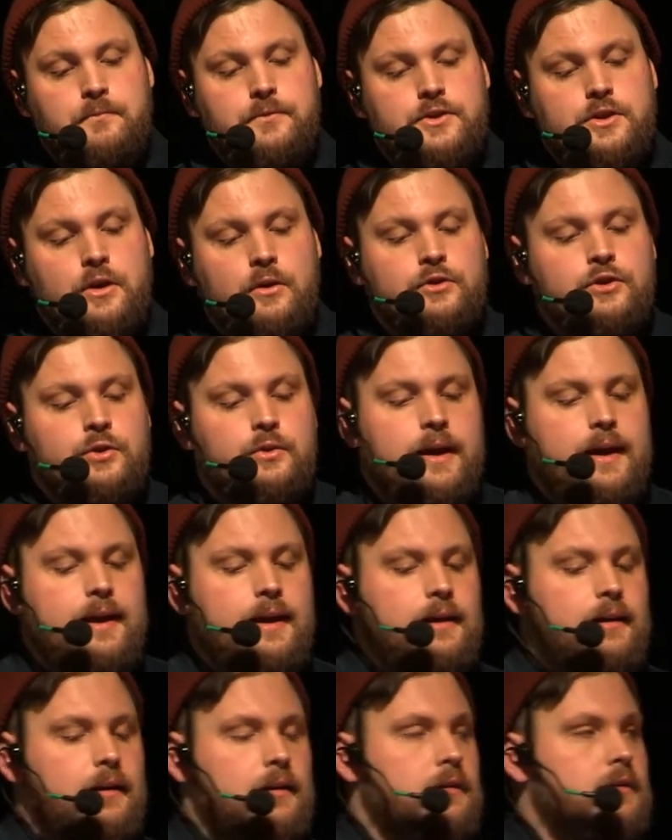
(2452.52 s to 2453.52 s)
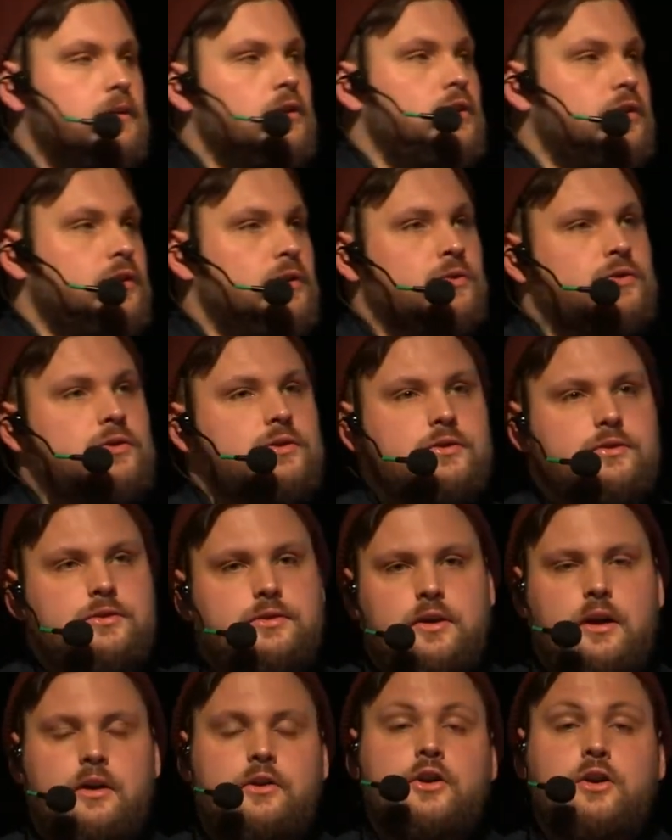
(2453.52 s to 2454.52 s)
So today,
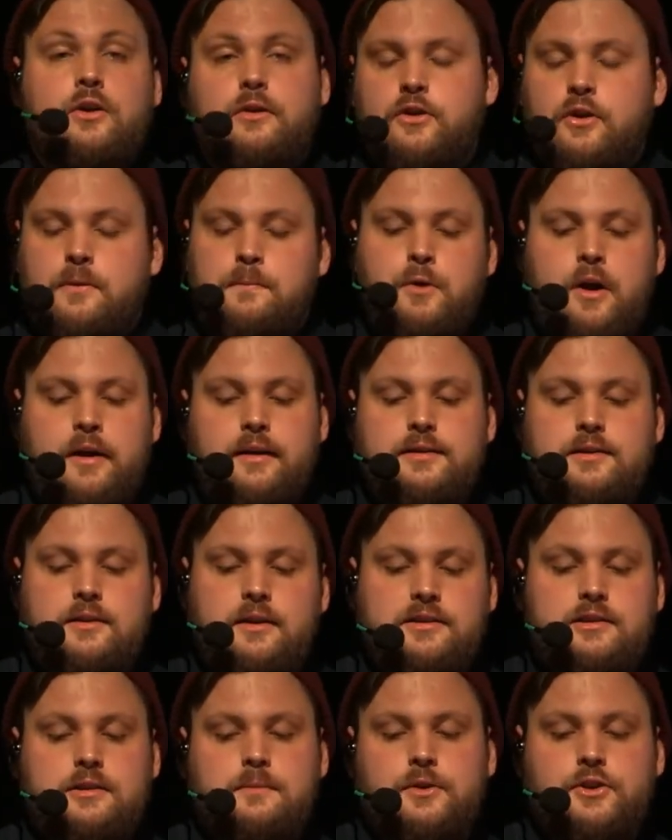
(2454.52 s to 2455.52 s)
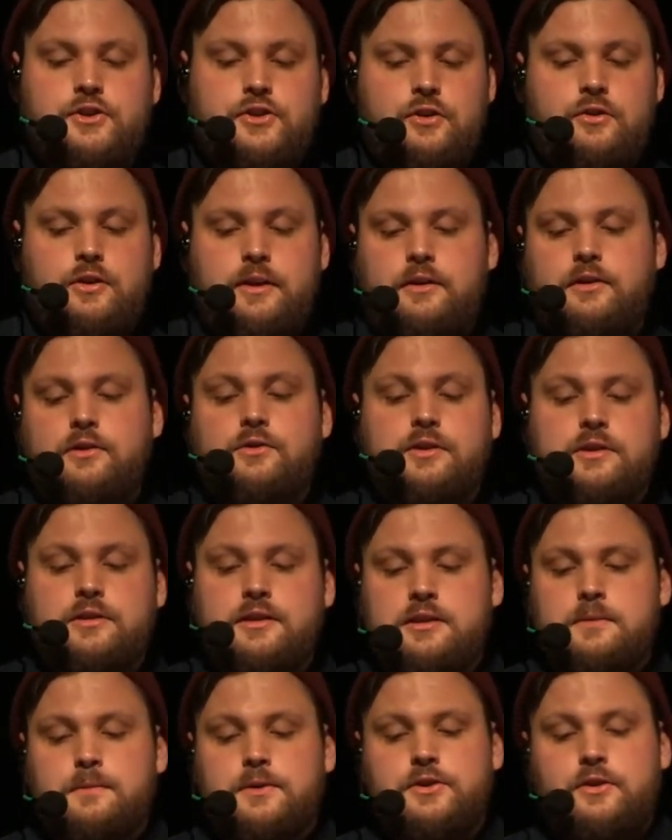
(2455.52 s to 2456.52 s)
your product's customer journey, user's
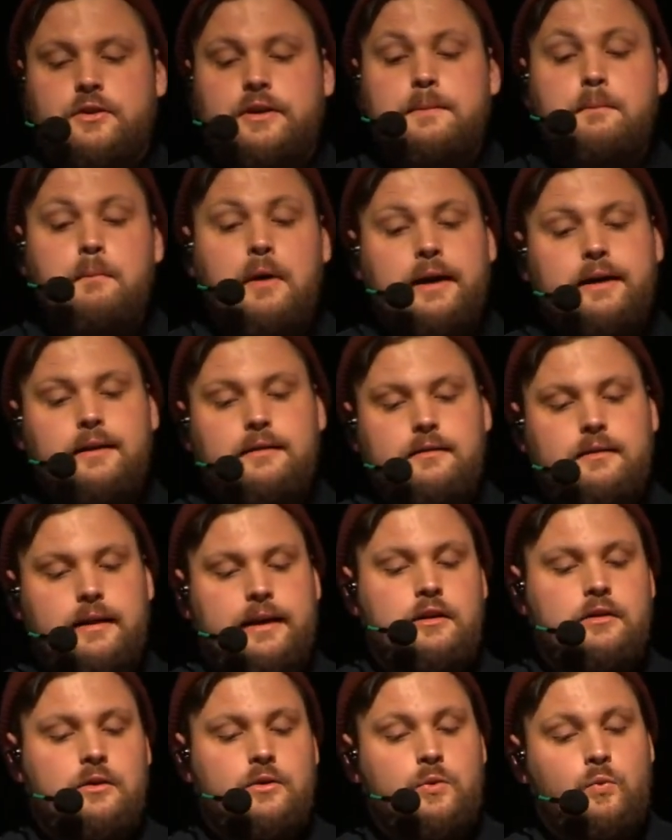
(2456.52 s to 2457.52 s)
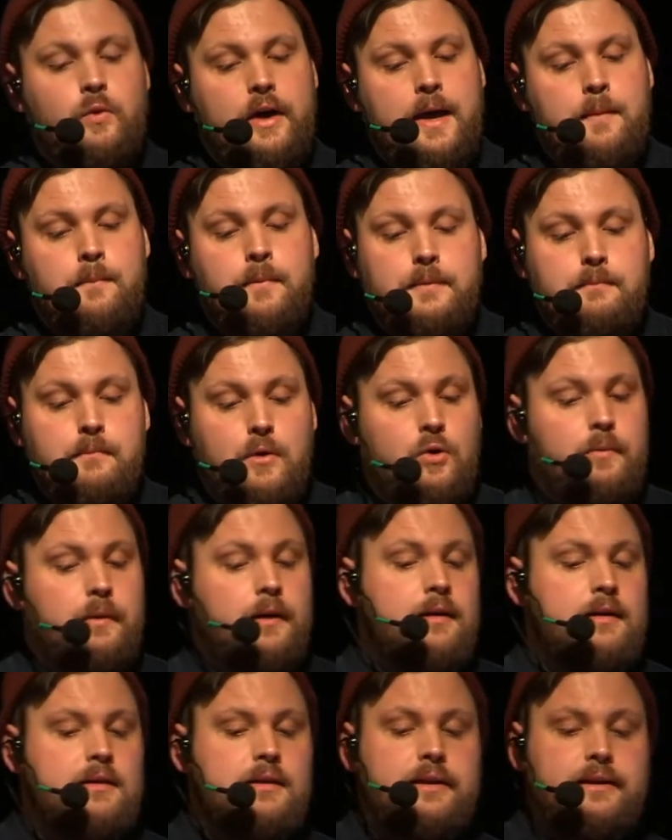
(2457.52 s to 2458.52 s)
customer journey might include web and
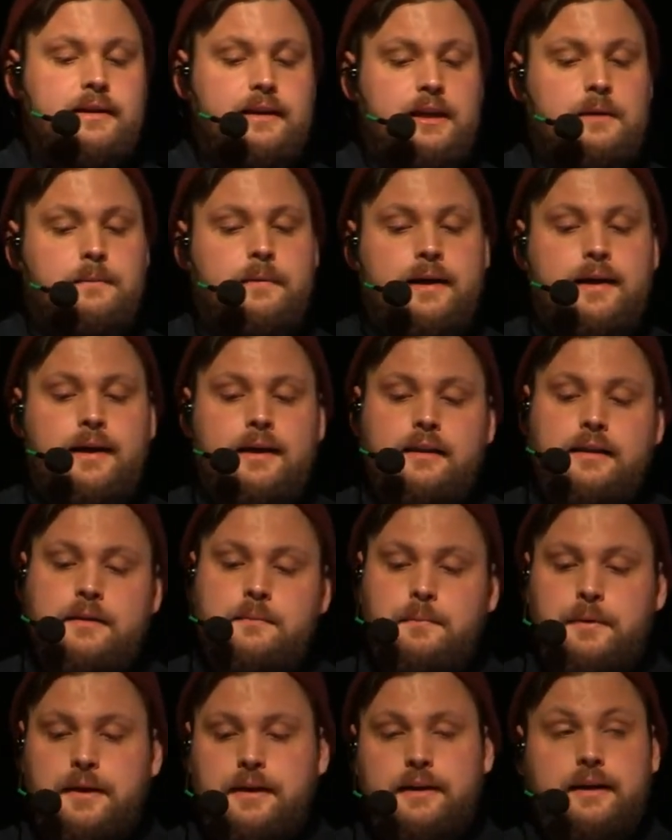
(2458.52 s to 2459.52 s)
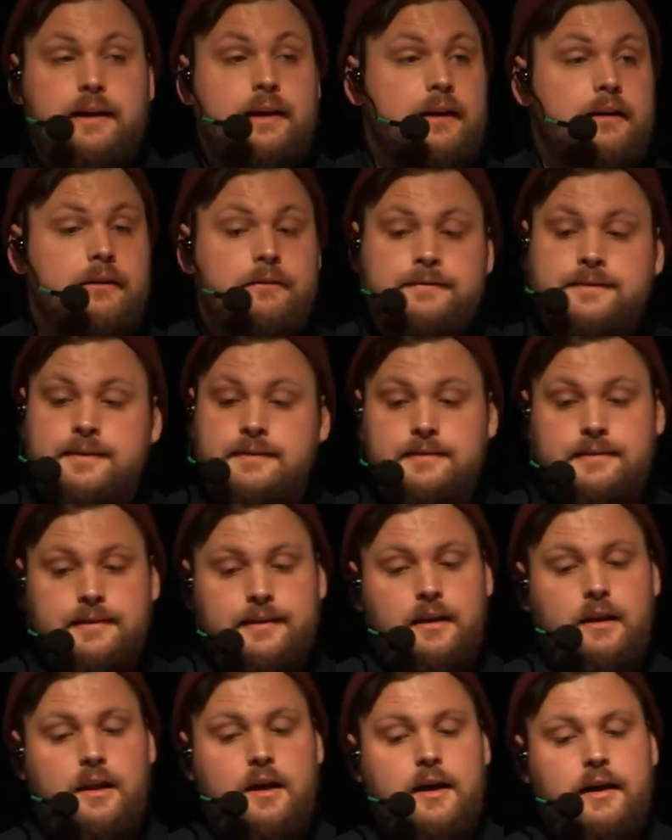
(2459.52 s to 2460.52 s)
mobile and email and PDFs and
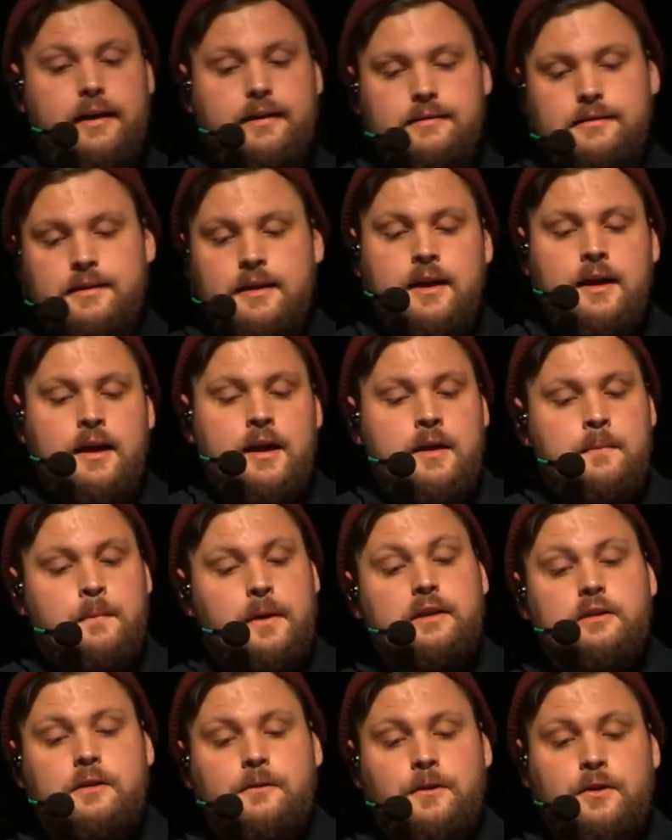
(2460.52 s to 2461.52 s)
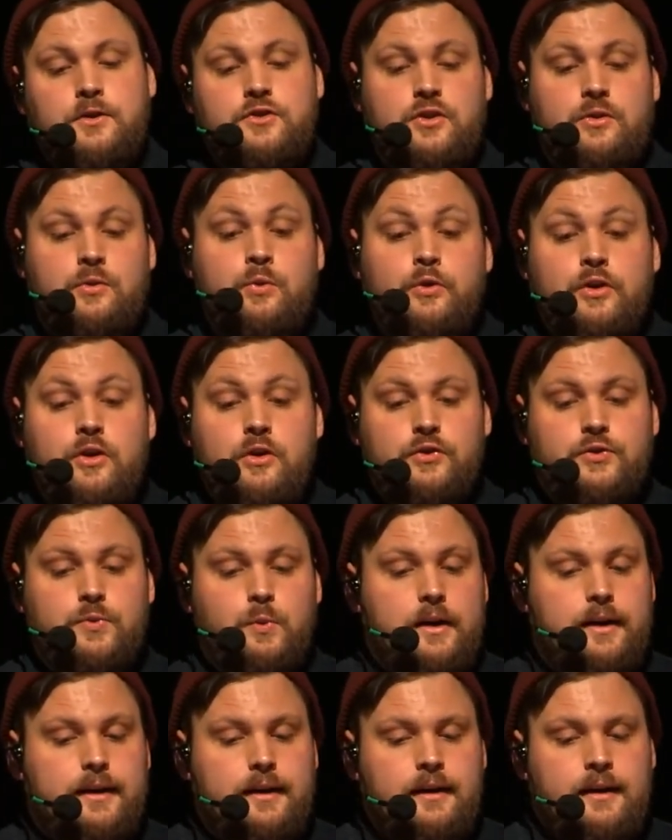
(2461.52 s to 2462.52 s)
CLIs. But in the future, who knows
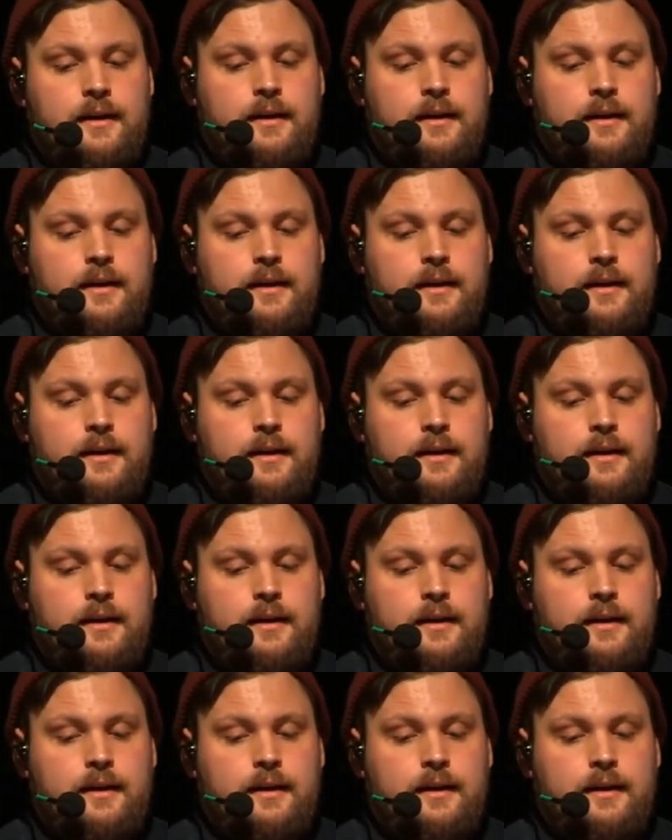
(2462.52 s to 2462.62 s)
what?